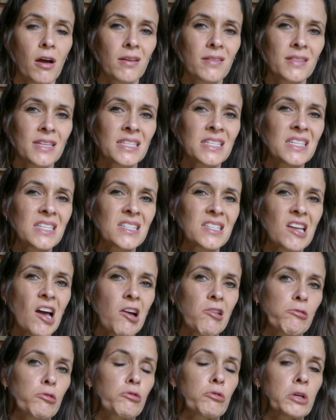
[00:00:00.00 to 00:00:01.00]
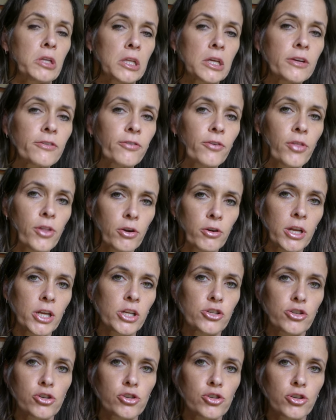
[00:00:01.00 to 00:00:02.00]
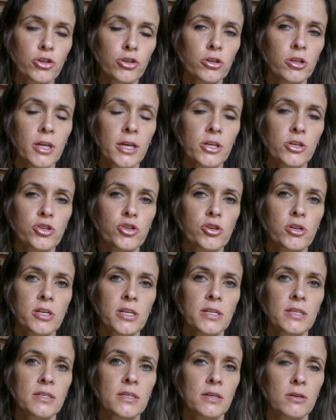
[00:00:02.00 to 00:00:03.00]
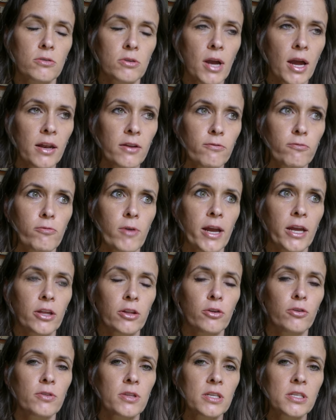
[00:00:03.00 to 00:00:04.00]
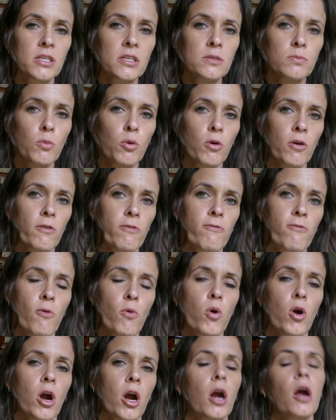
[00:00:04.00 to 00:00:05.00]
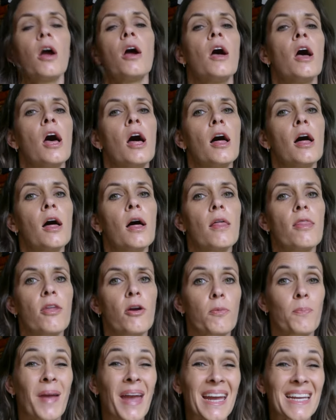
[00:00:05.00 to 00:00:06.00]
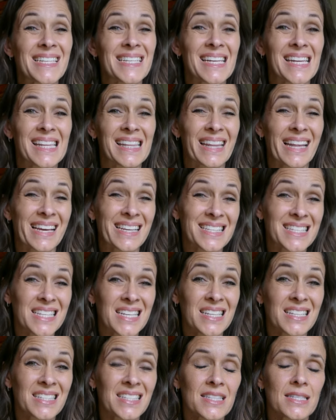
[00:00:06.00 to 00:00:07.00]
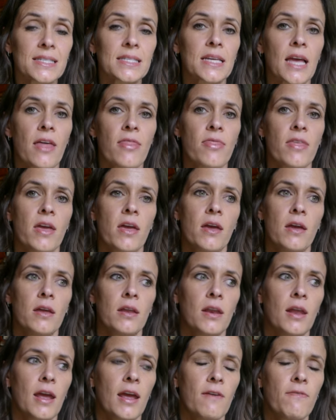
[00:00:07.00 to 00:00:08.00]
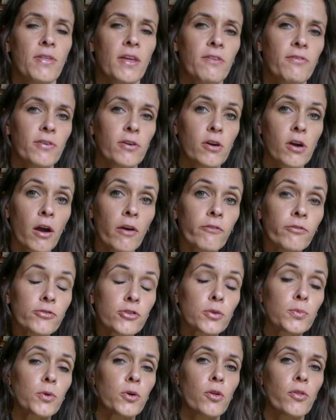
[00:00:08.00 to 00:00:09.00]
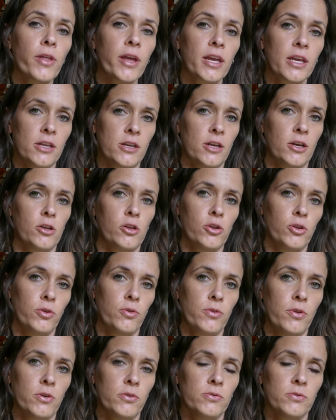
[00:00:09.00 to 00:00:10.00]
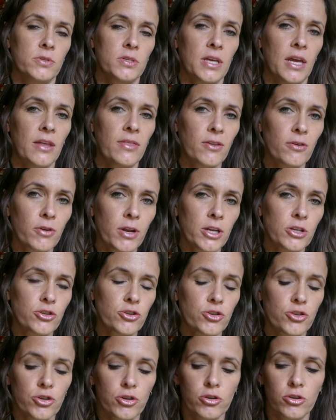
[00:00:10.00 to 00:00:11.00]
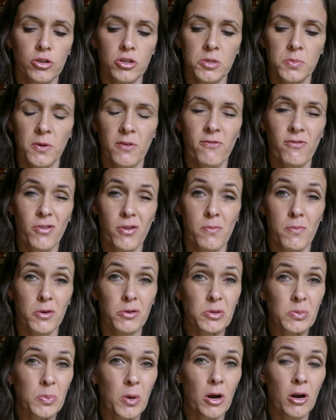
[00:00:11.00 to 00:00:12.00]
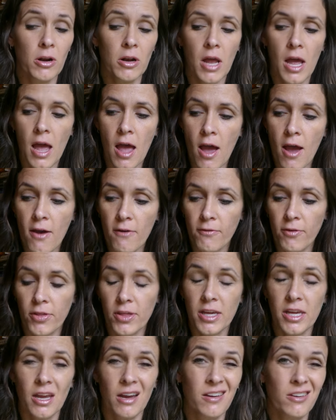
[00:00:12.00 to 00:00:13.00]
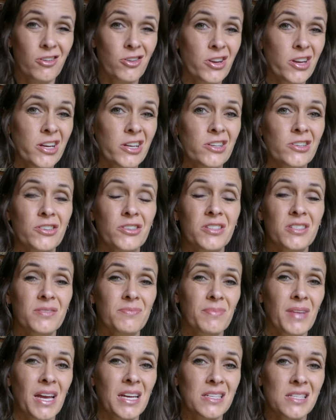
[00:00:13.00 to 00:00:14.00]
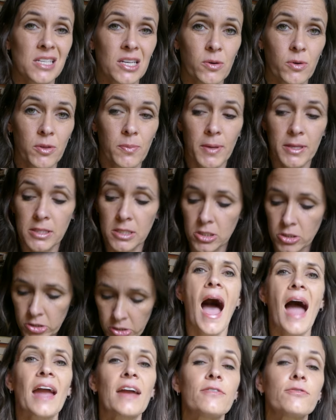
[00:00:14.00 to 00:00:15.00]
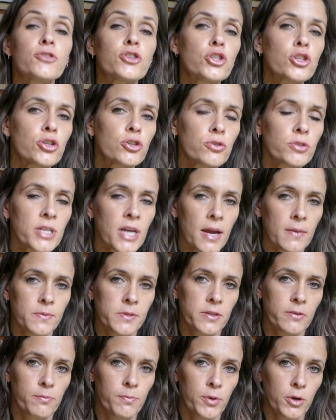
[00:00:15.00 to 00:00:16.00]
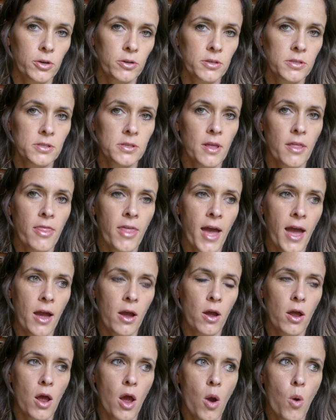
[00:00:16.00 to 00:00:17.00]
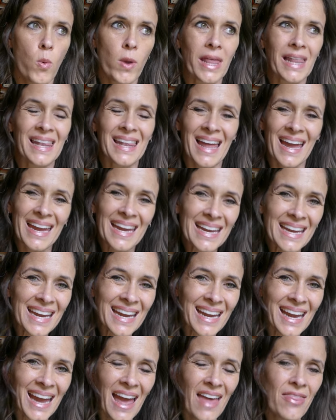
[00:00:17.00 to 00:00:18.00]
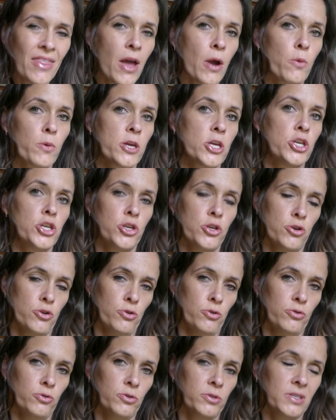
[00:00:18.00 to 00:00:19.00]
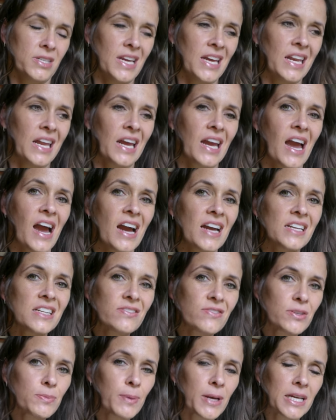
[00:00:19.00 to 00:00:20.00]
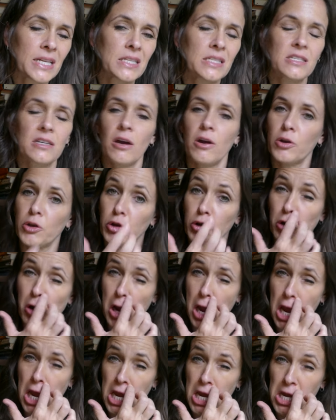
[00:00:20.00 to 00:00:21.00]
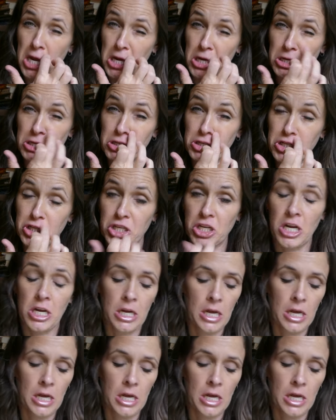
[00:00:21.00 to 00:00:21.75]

This is not really for their nature journal entries. They're kind of regular. This is more for their painting lessons, and then if they feel comfortable, they can include those in their nature journals. But for the most part, for the younger years, I stick with pencils. I have two types of books that we like and that we use, and it kind of depends on your age.